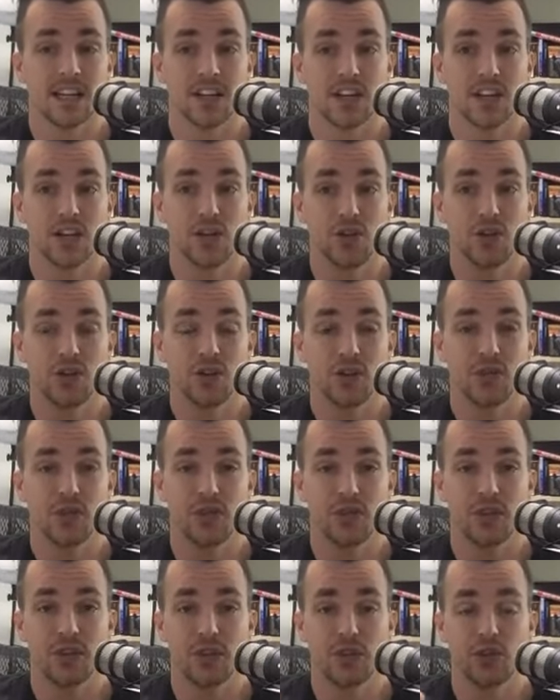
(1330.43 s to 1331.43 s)
You should
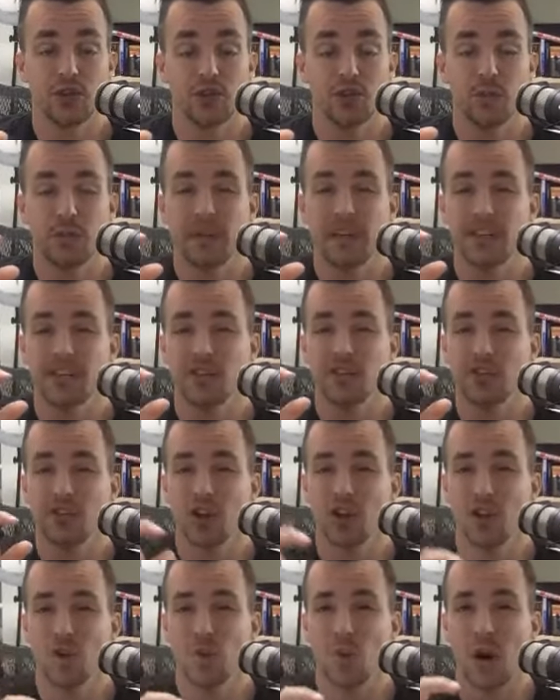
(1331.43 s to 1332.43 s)
be
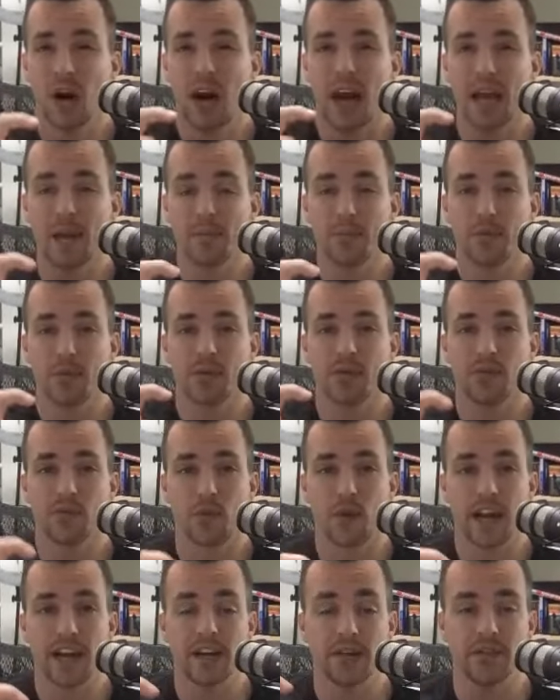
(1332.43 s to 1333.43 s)
so hyper
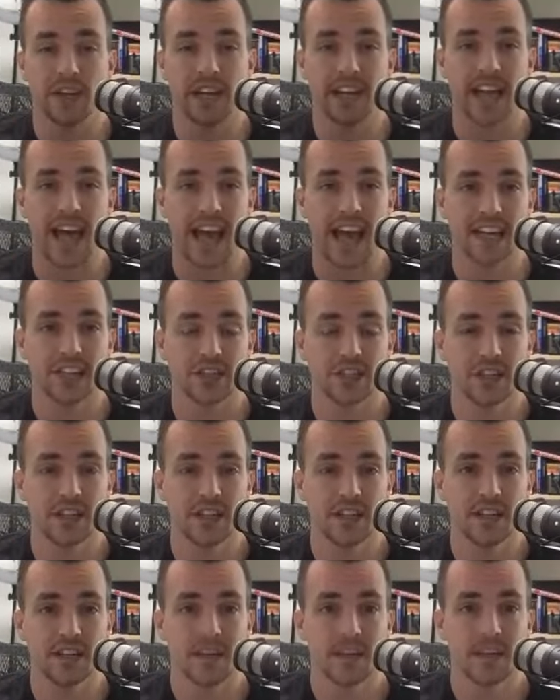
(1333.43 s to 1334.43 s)
afraid of
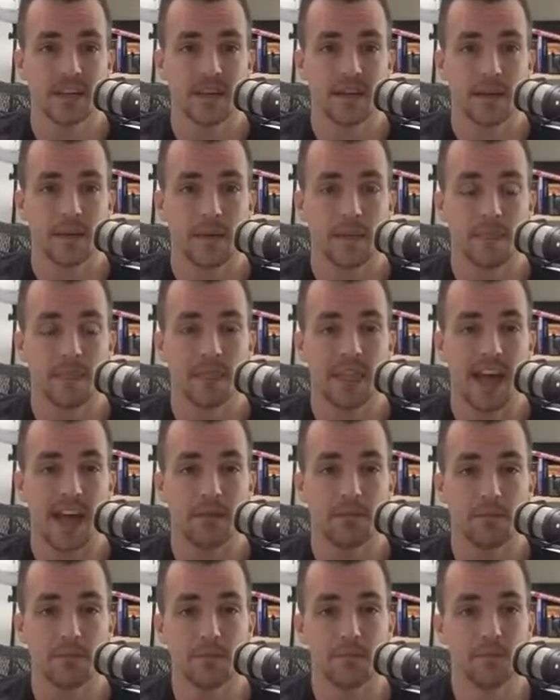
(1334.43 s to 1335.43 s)
inaction
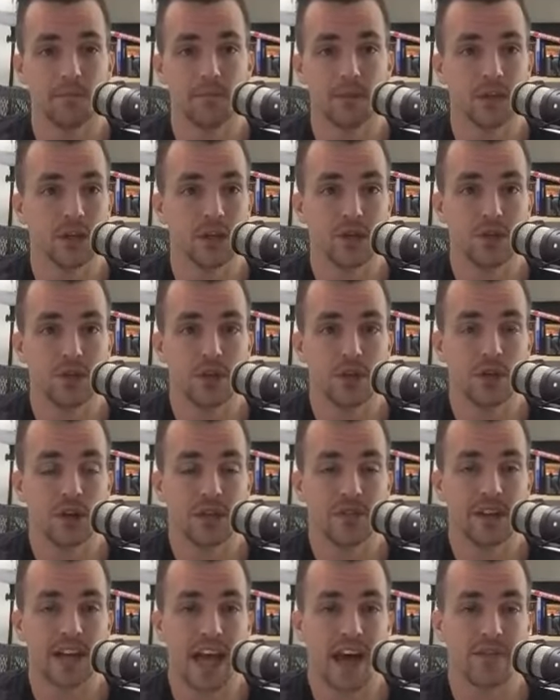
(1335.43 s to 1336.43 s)
that you
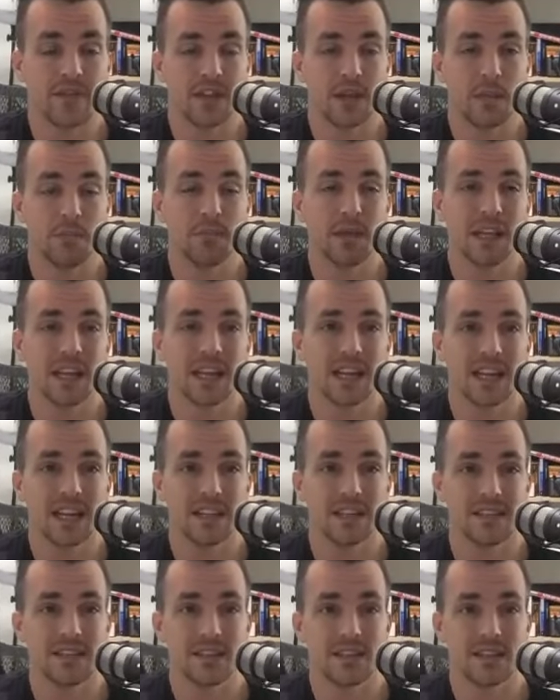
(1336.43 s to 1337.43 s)
don't even have the ability
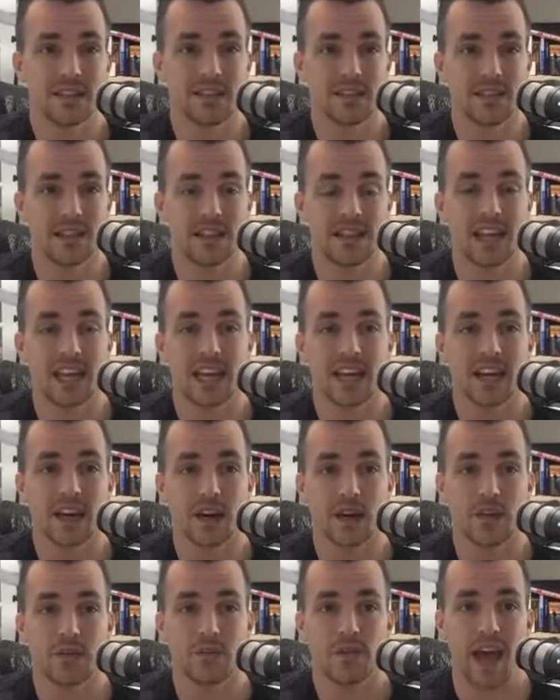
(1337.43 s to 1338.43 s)
to think
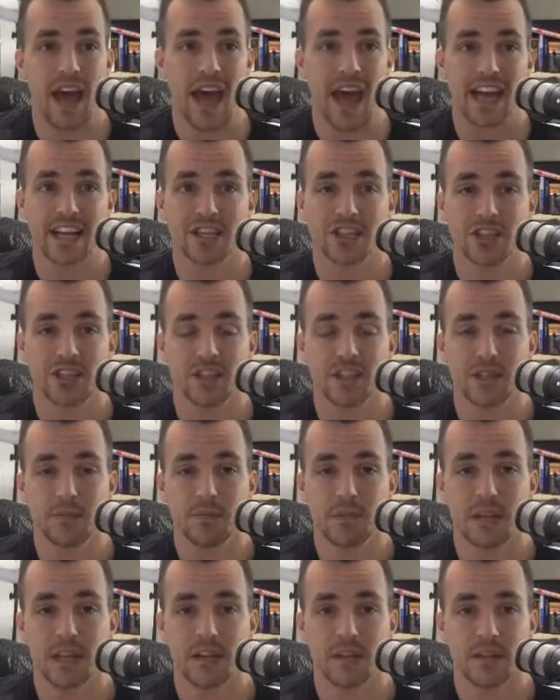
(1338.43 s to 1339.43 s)
of action as
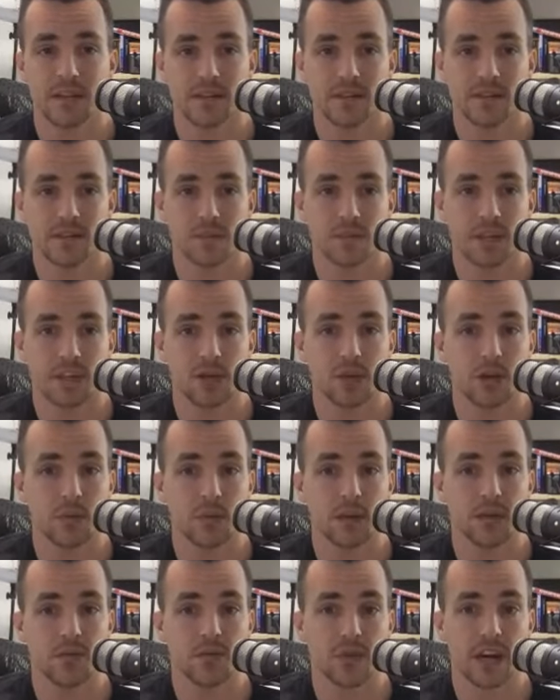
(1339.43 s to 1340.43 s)
being something you
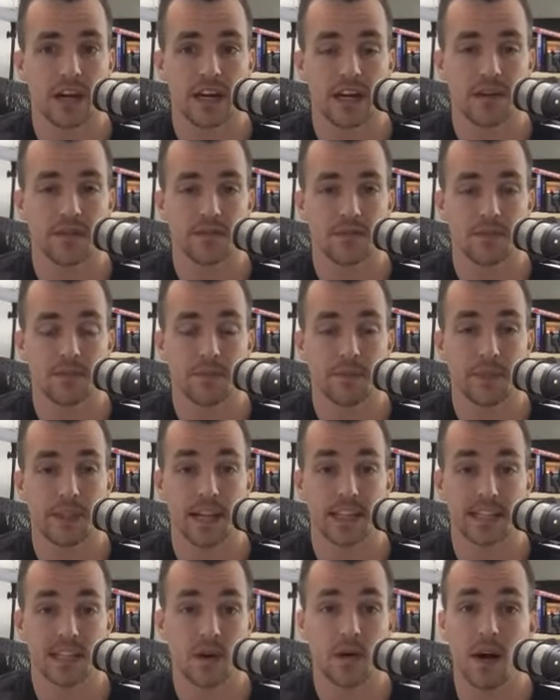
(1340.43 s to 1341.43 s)
could be afraid of.
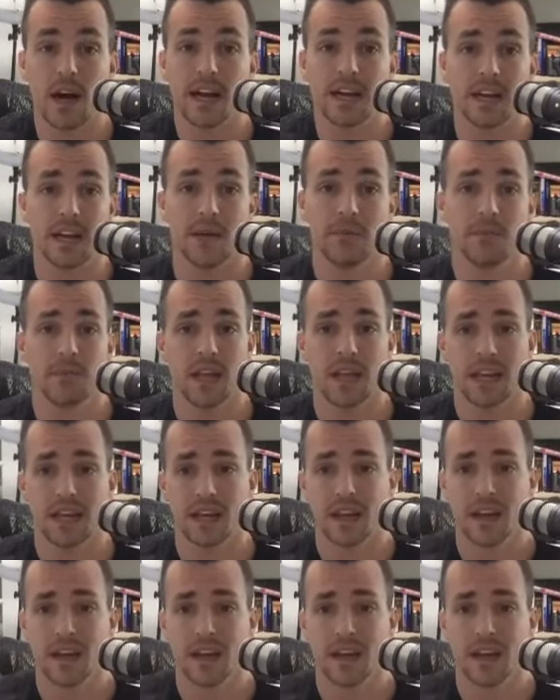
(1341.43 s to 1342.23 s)
That's how I am. Like,